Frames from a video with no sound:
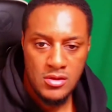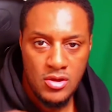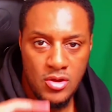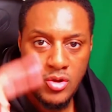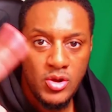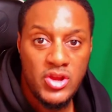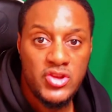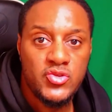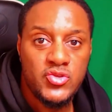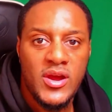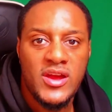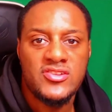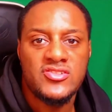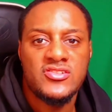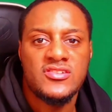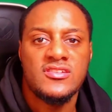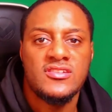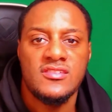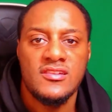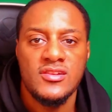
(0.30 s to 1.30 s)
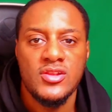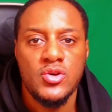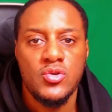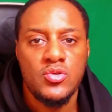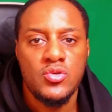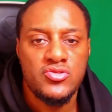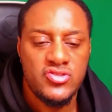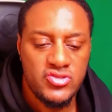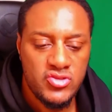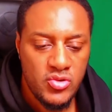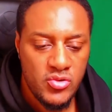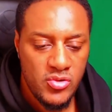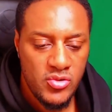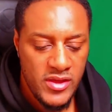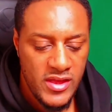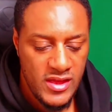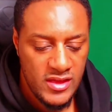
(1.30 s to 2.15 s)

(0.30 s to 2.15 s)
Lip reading: Konnichiwa engineers, a little tutorial here.